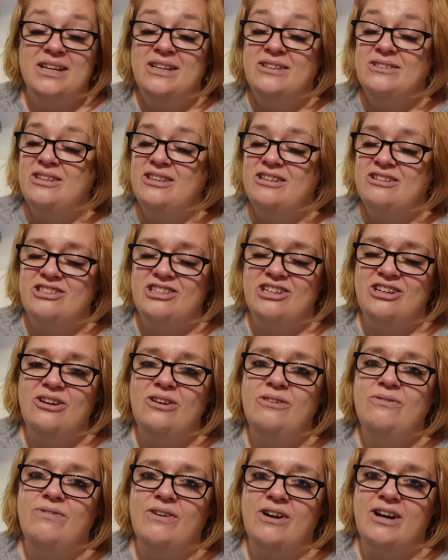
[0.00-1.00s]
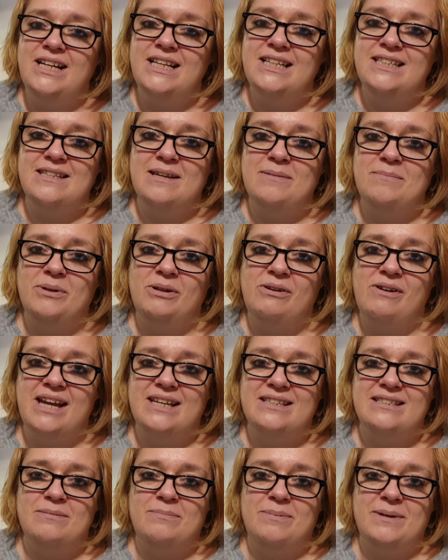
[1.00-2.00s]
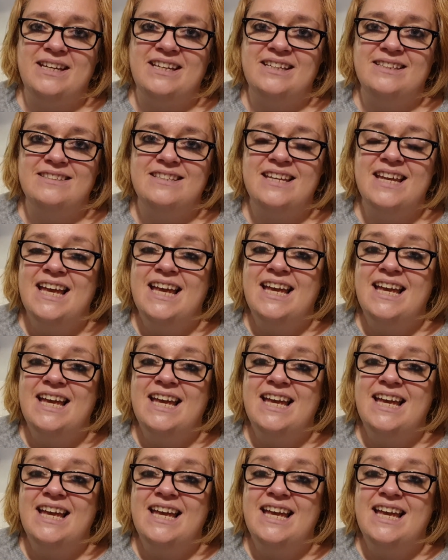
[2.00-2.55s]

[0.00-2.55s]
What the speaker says: So they're 2 fairly simple recipes.